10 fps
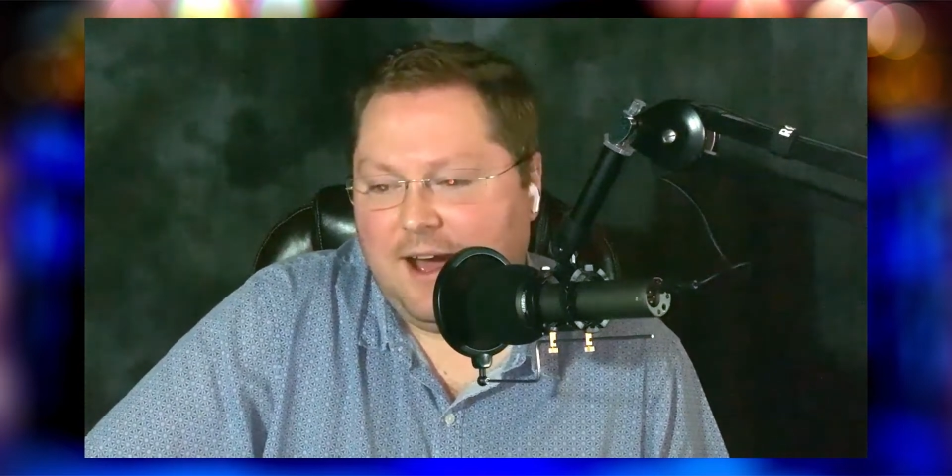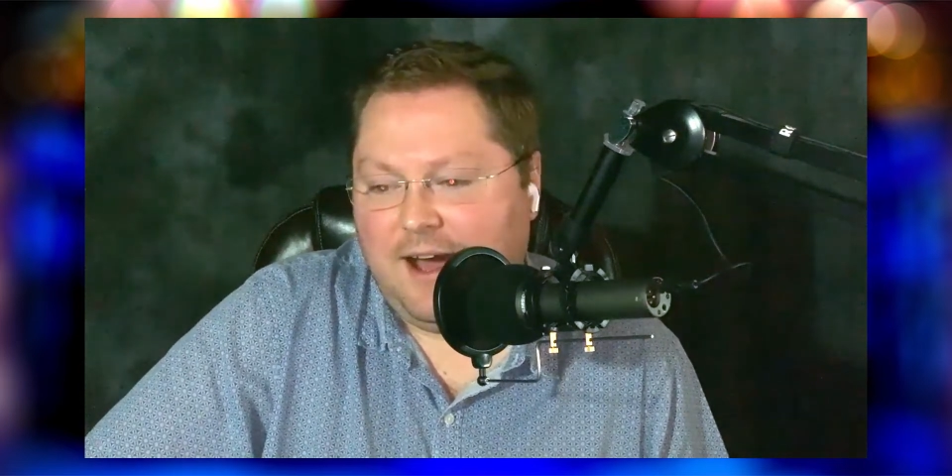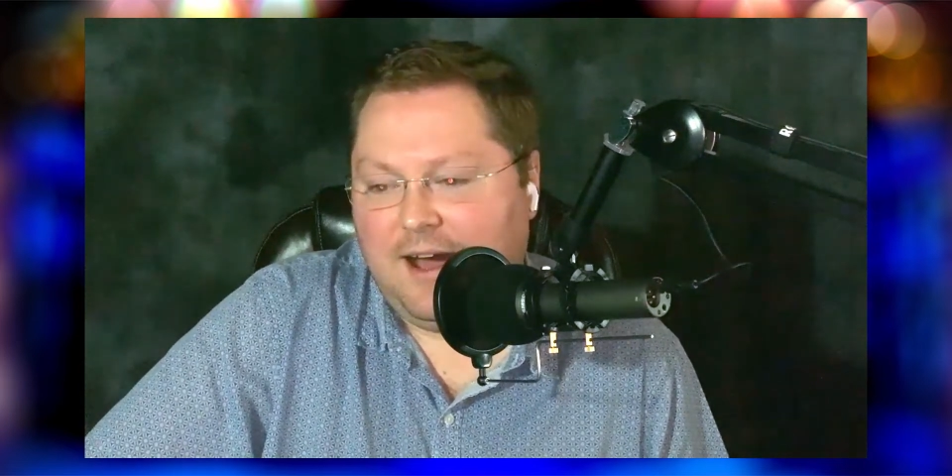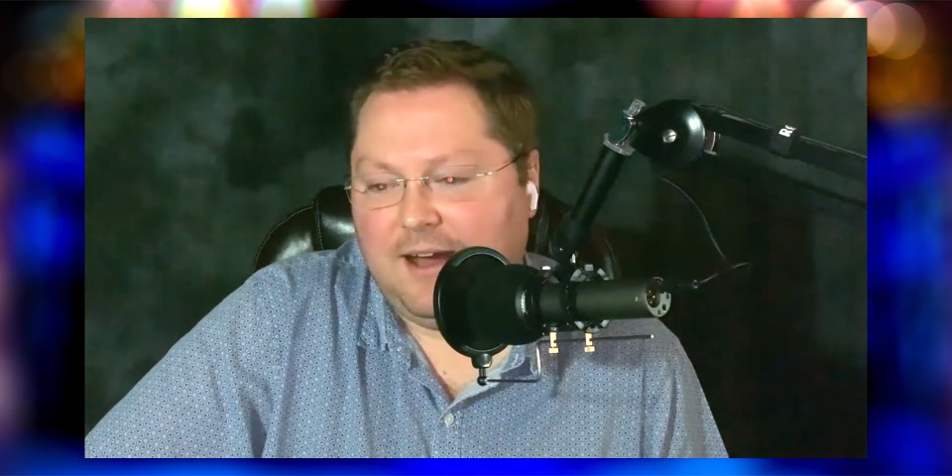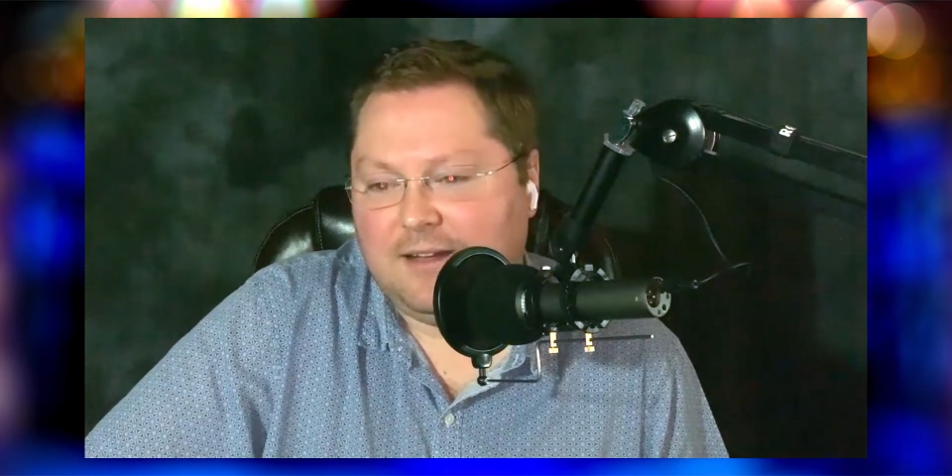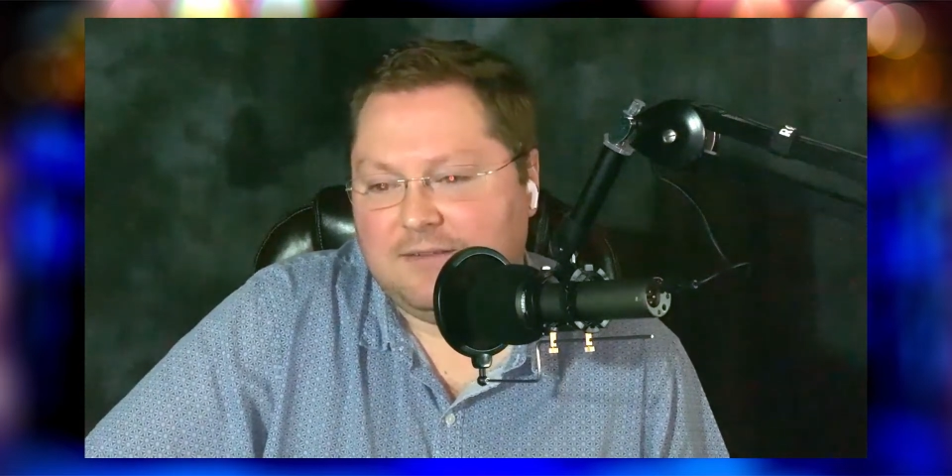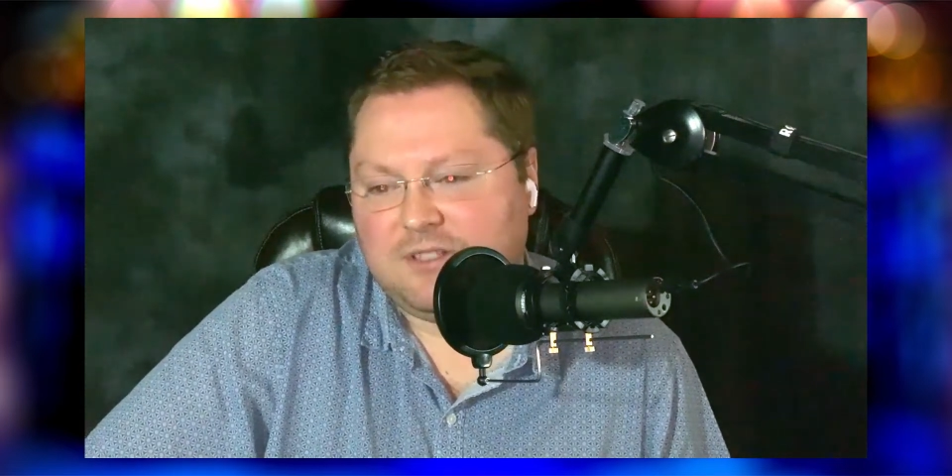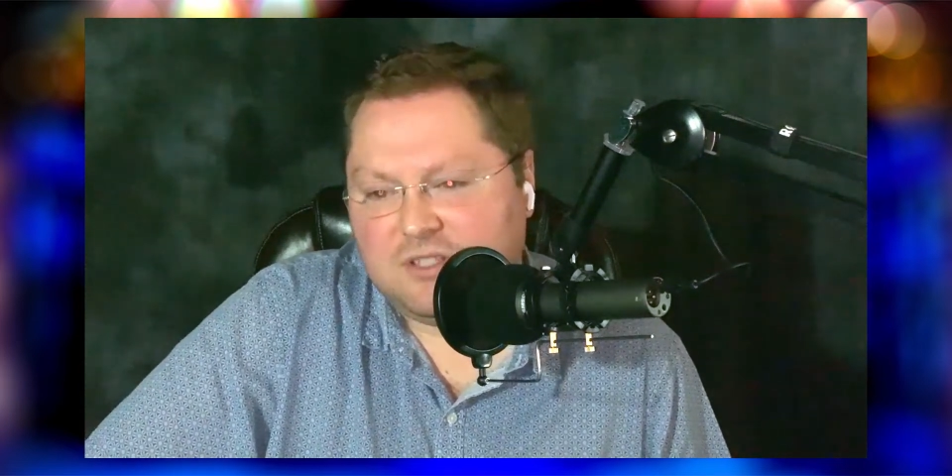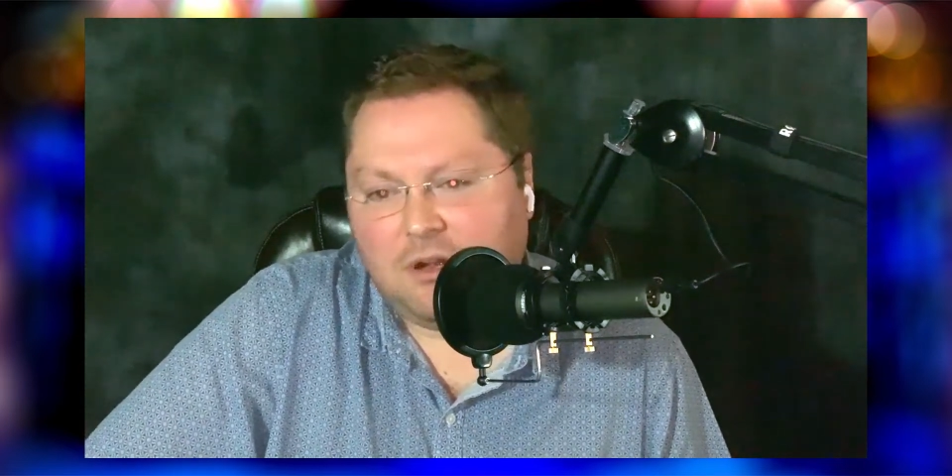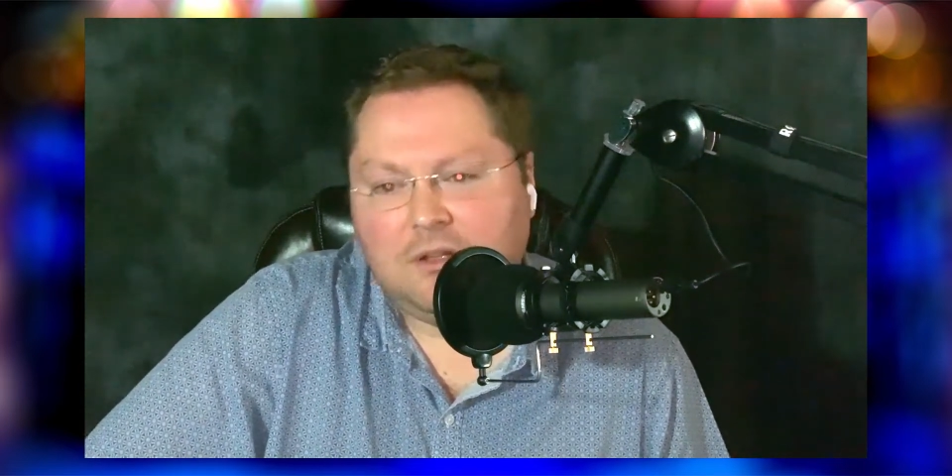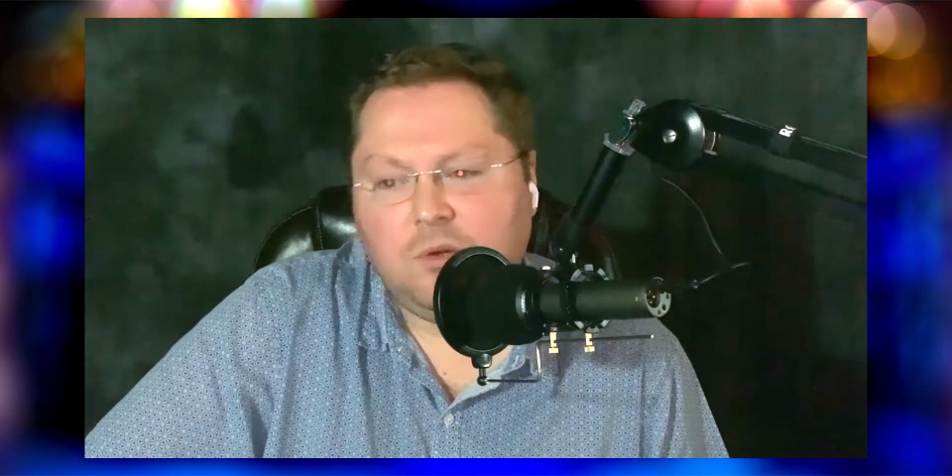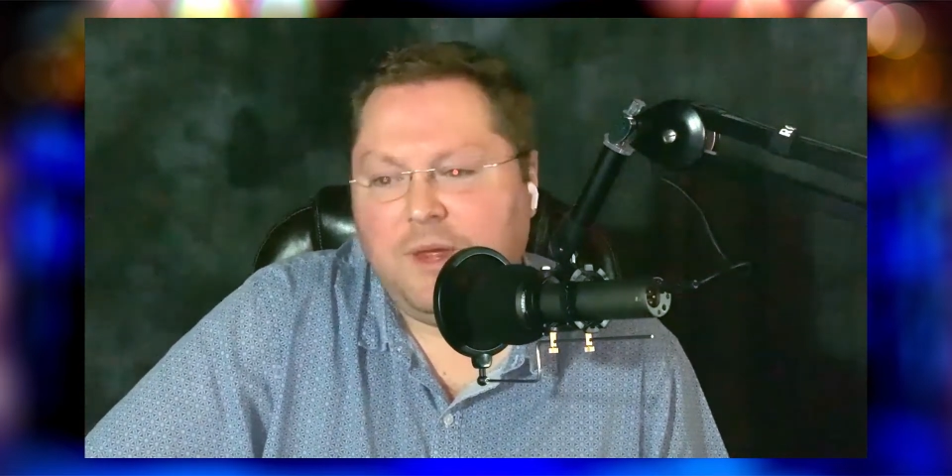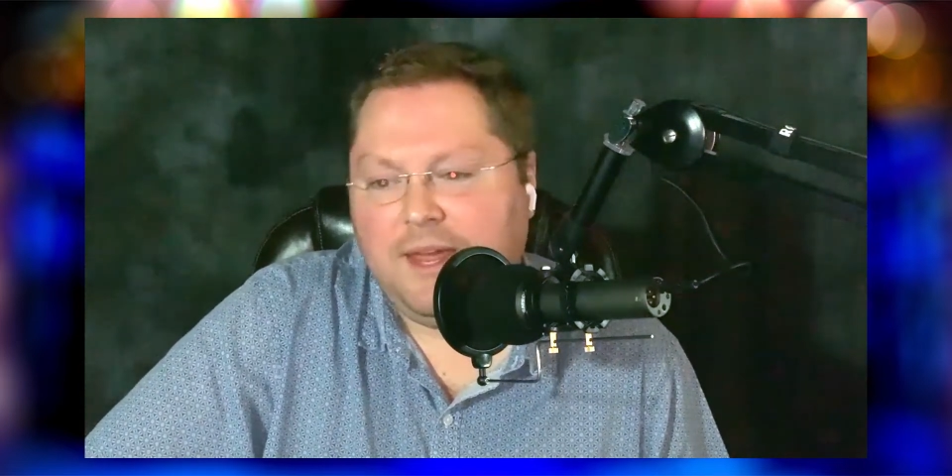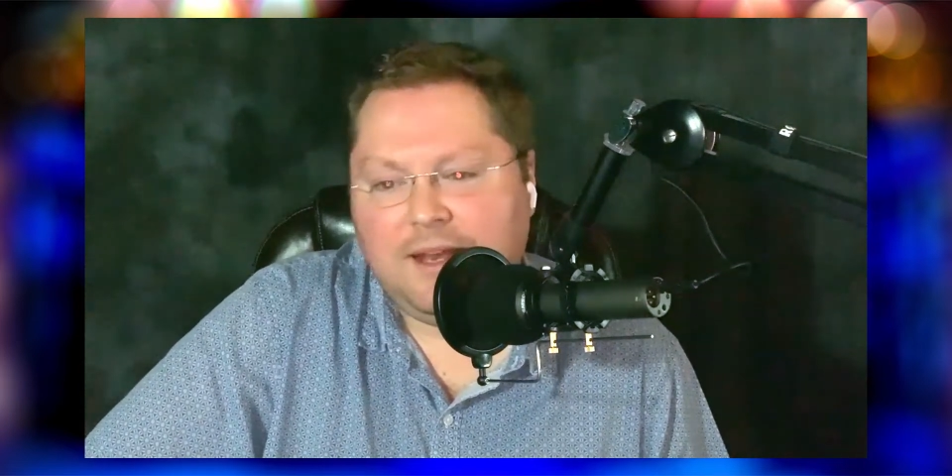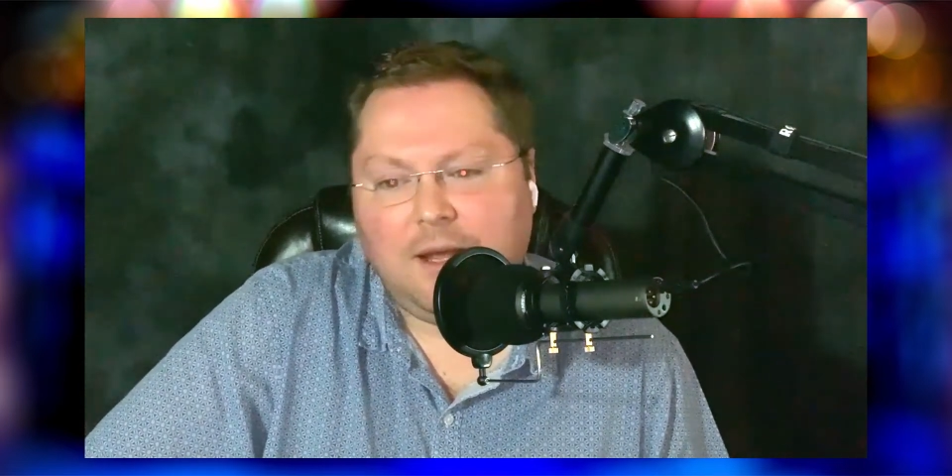Solid
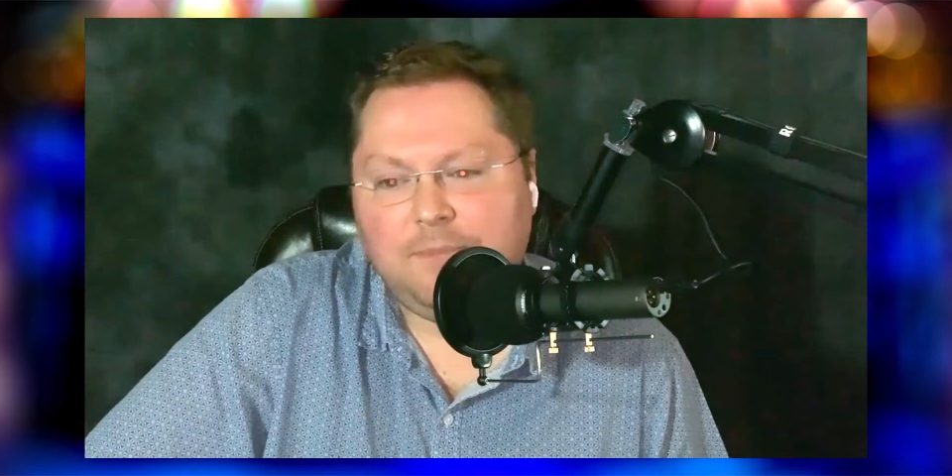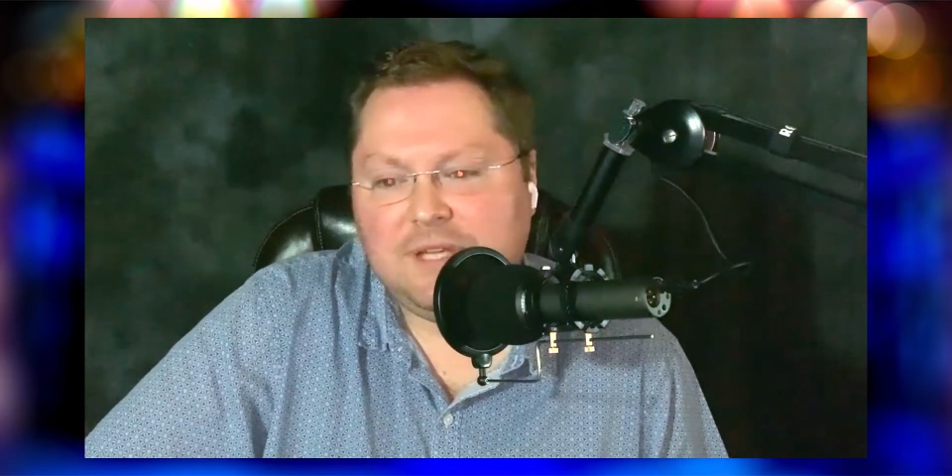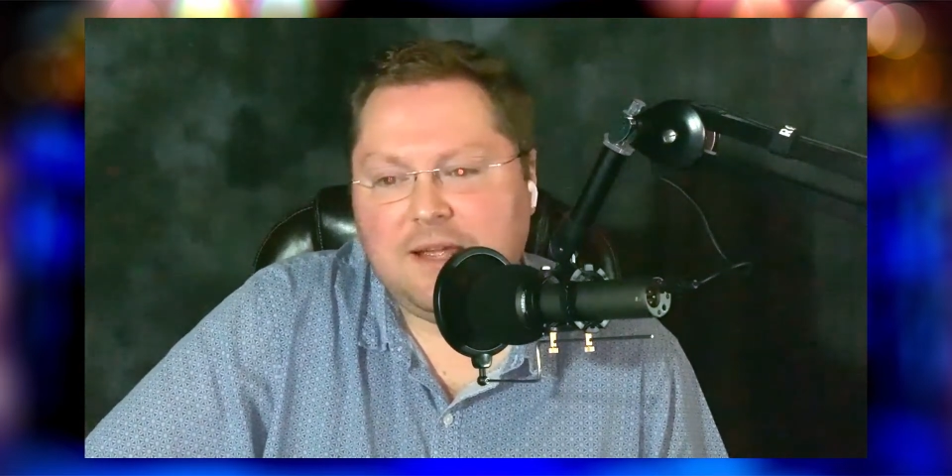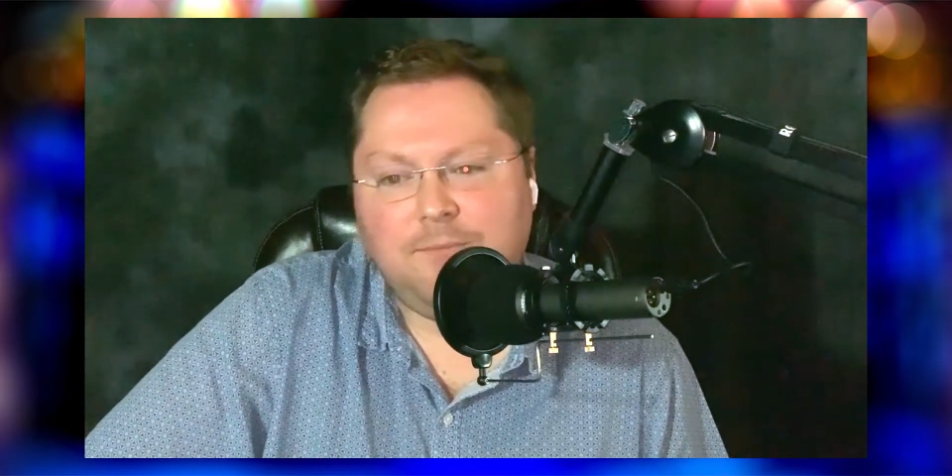weekend update,